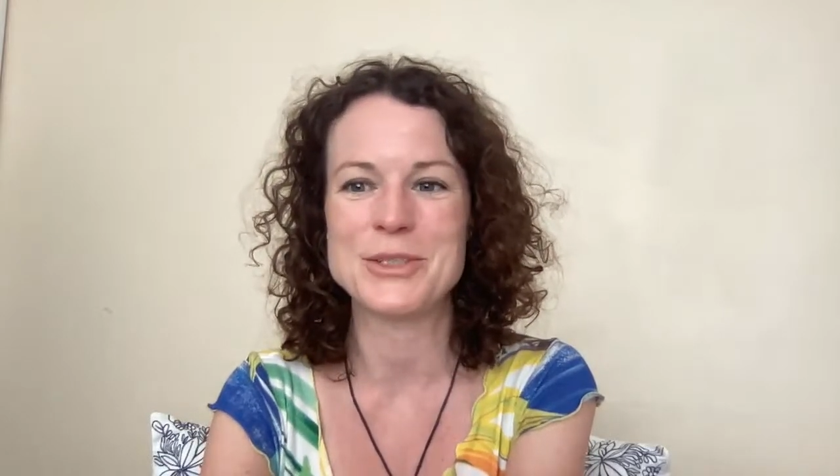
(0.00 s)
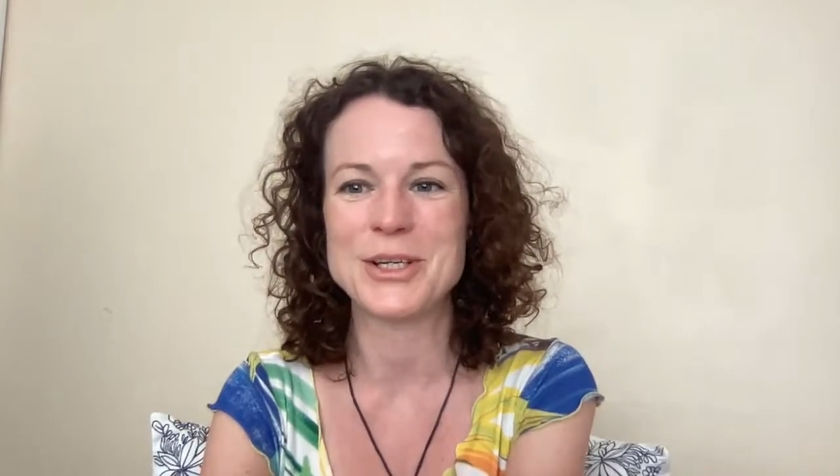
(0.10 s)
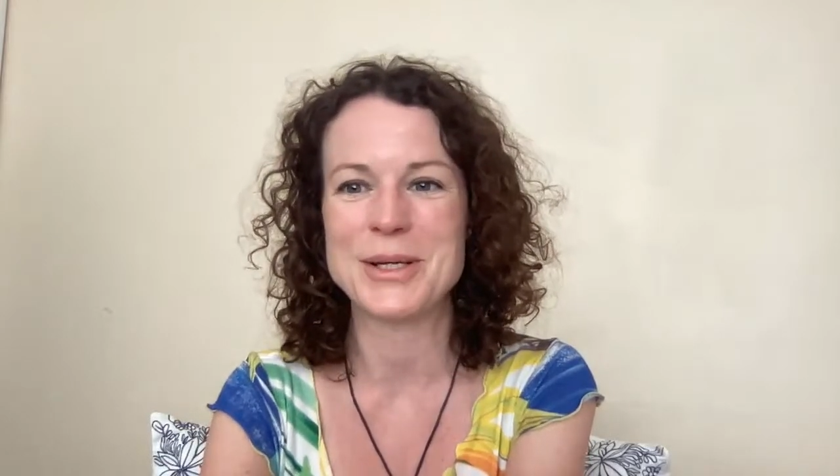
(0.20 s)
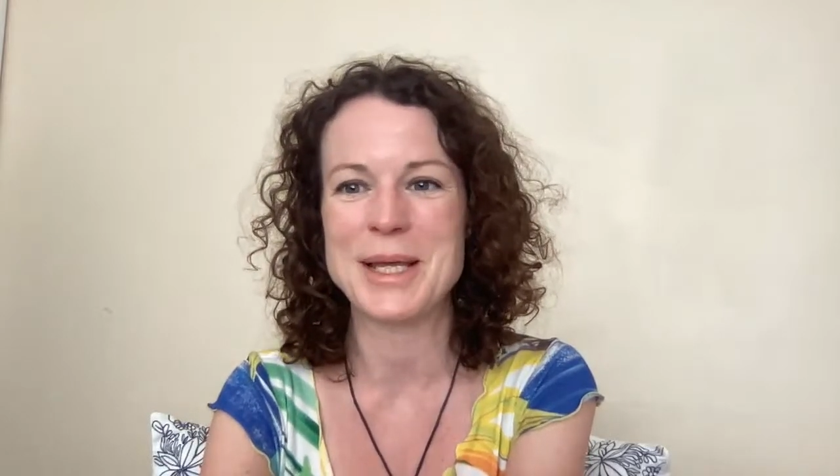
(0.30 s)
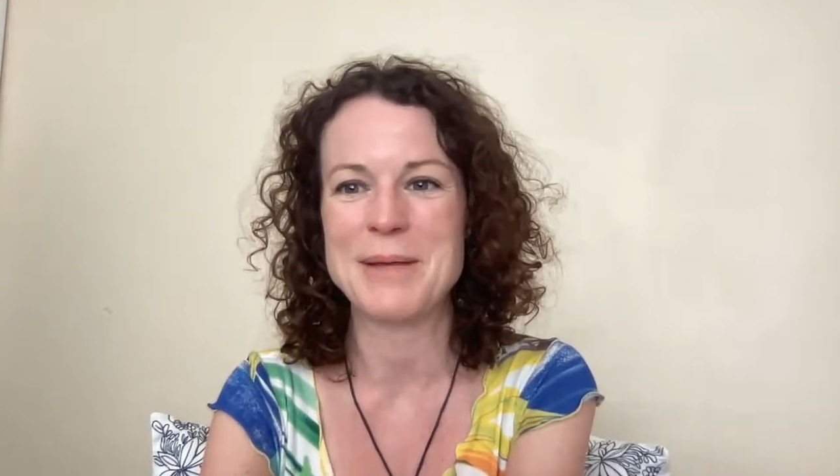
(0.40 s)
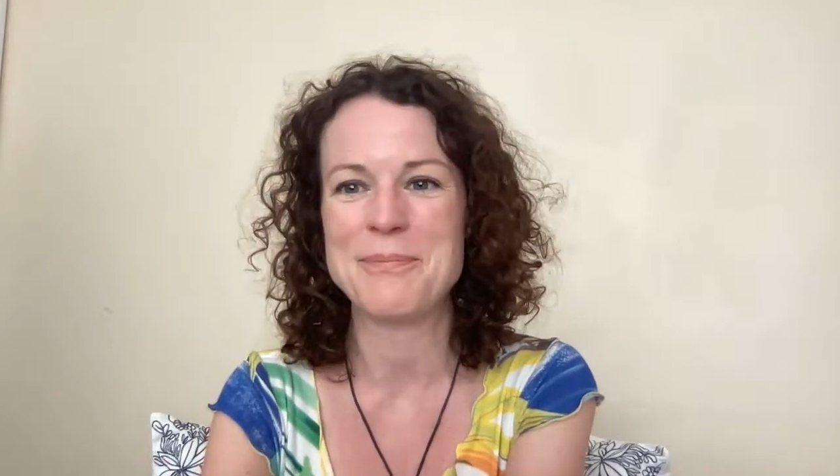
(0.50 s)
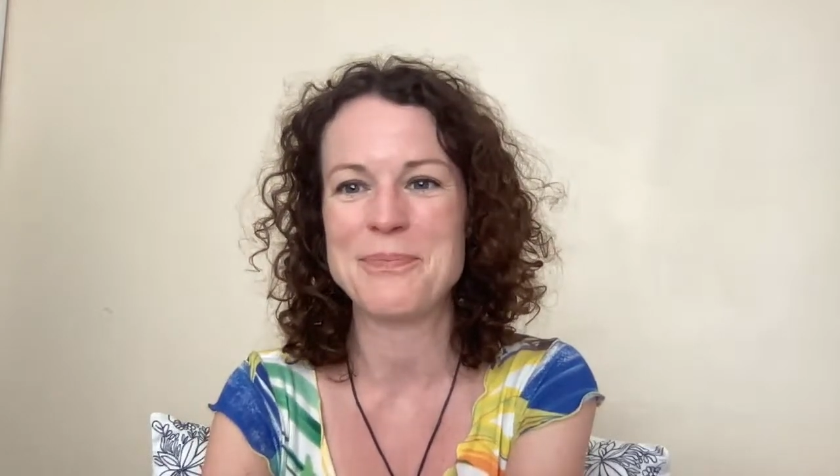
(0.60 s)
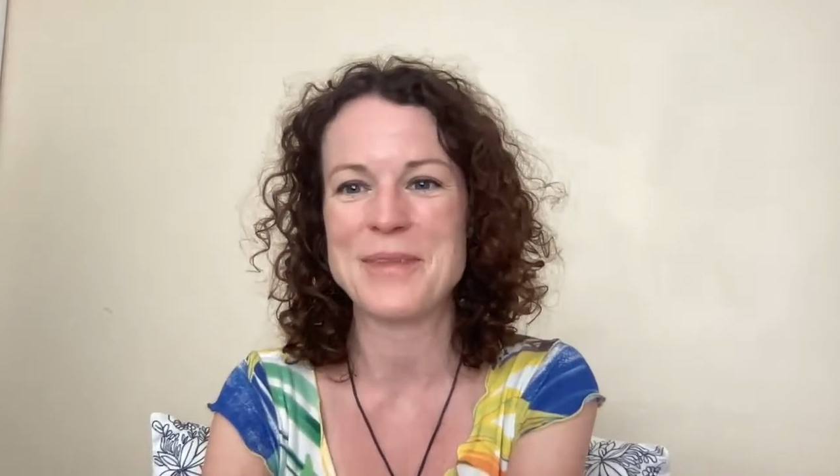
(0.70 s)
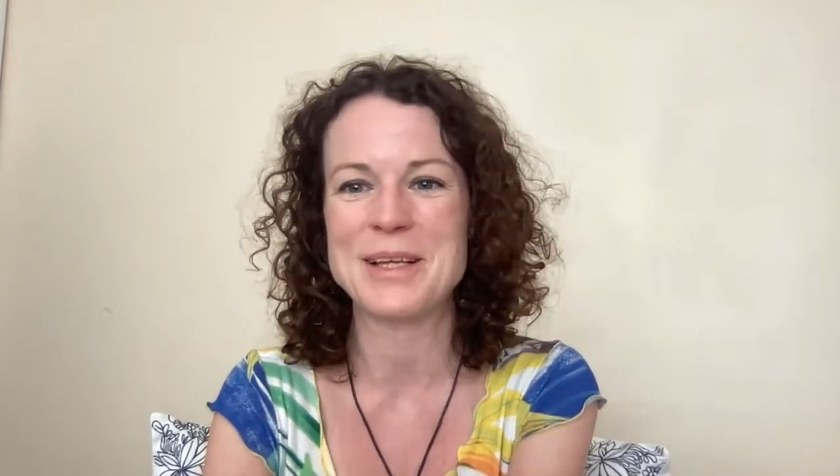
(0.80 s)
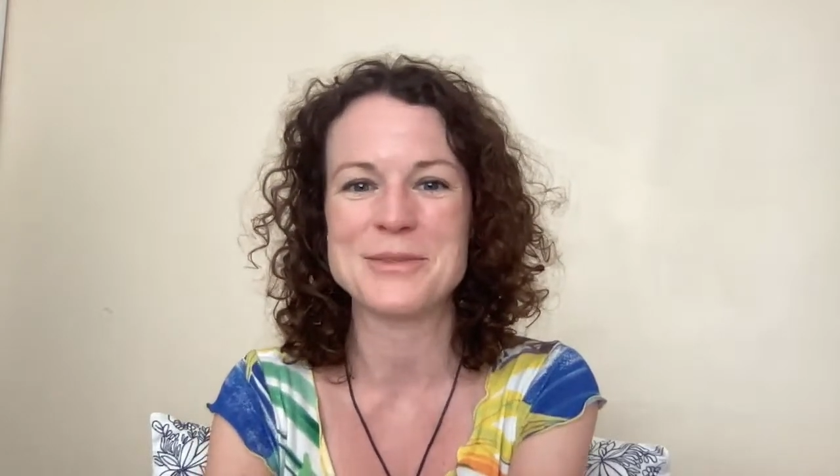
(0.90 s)
journey.
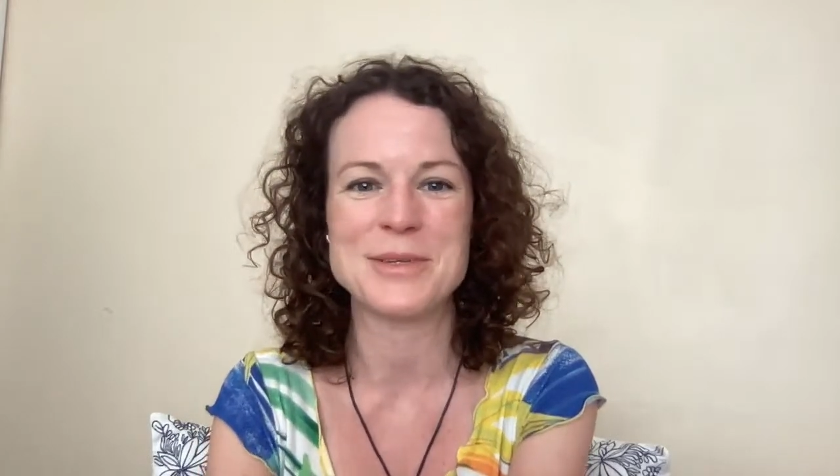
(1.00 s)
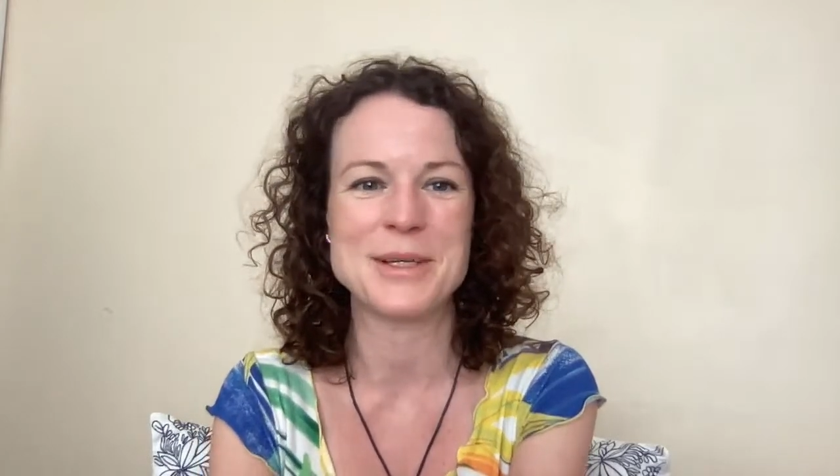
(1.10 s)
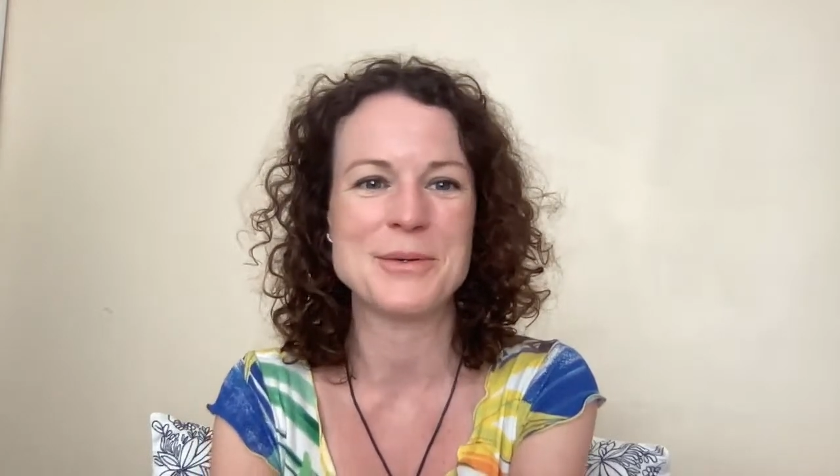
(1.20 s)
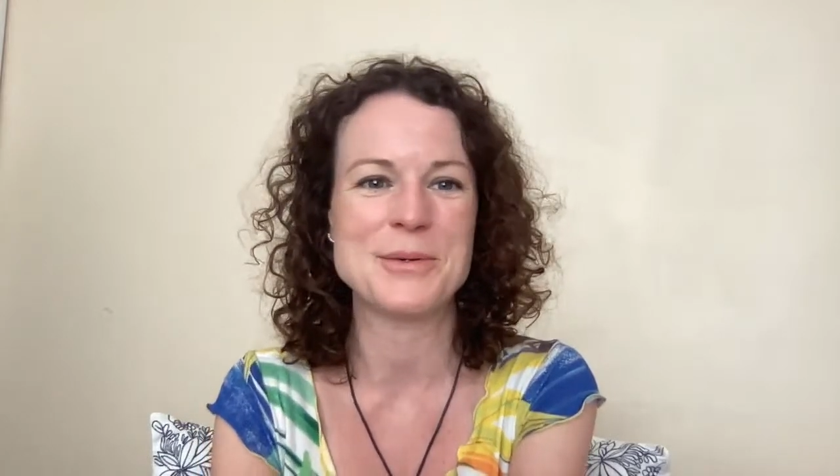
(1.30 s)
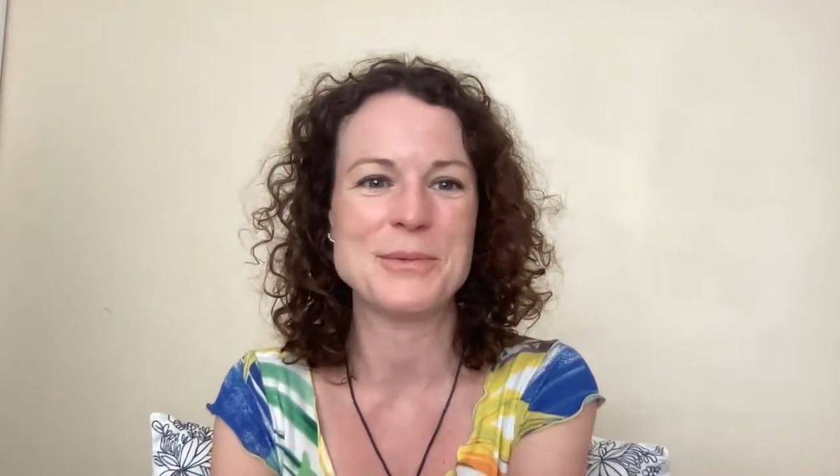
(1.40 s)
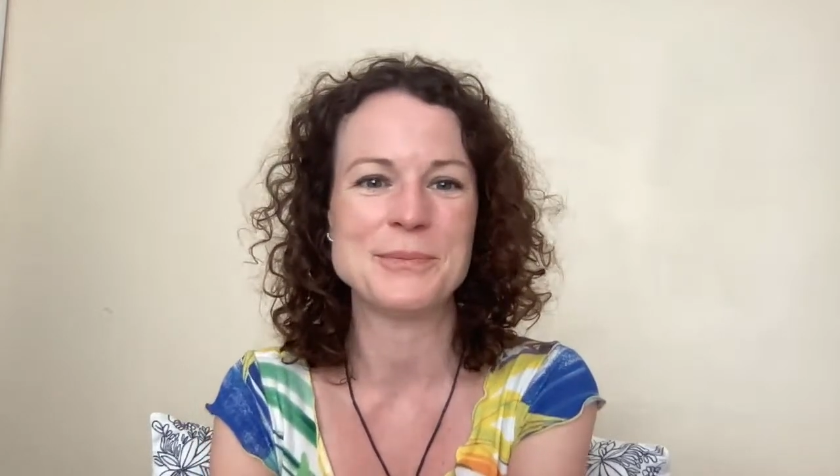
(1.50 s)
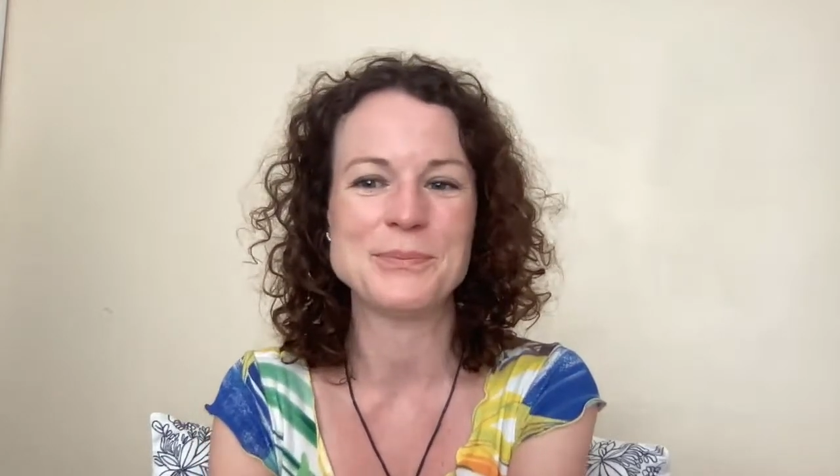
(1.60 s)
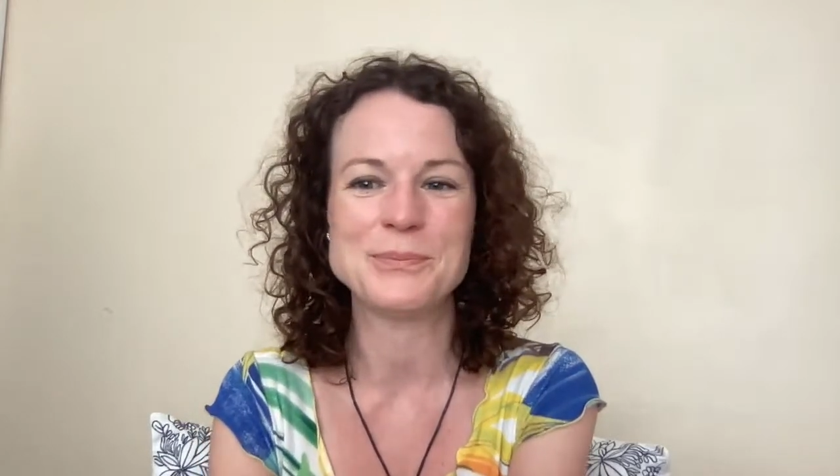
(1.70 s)
That's really cool.